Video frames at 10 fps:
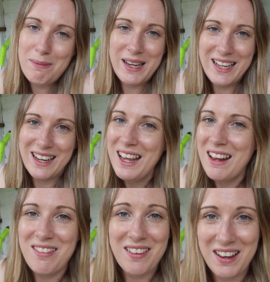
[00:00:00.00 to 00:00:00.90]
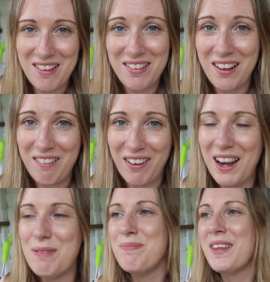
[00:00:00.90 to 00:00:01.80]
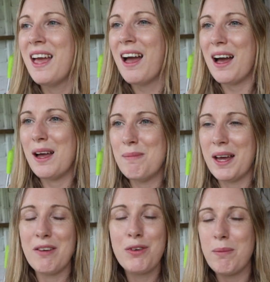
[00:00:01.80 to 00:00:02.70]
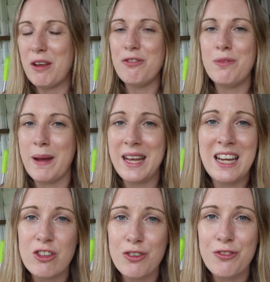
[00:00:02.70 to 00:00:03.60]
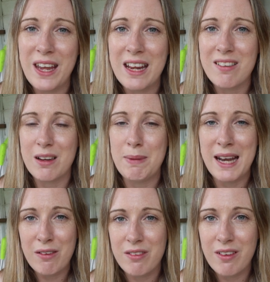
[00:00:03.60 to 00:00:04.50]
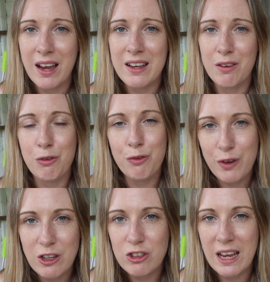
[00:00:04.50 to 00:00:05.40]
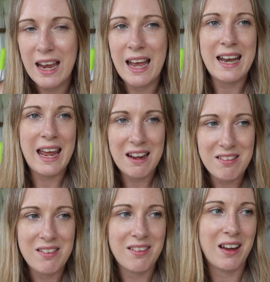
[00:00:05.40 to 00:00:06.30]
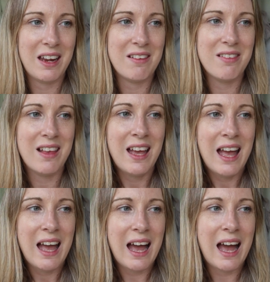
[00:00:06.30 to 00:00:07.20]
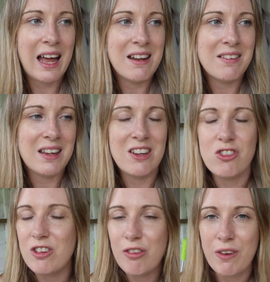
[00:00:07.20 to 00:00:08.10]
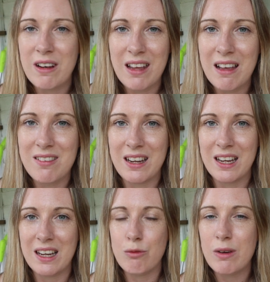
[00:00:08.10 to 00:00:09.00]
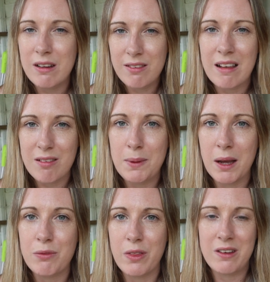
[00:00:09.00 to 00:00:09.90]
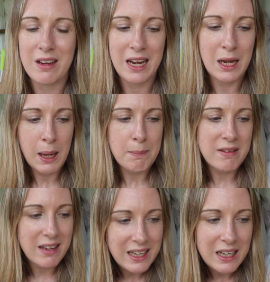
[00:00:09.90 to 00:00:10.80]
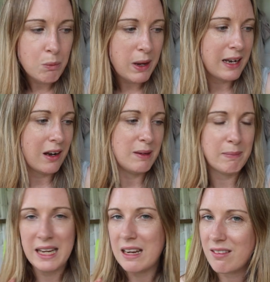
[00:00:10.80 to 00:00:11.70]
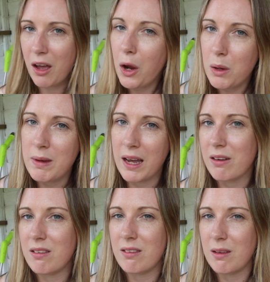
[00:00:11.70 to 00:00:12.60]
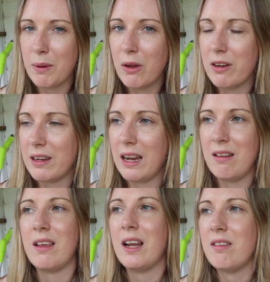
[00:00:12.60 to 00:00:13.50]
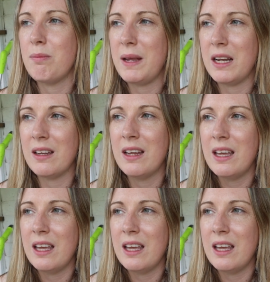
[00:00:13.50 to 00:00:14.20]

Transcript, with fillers: I mean sun is sun right um, and I've got my my nature fix and I've been outside and I've got fresh air and exercise and it's just fantastic and it really sets me up for the day particularly when like my kids are home now because it's summer holidays and it's been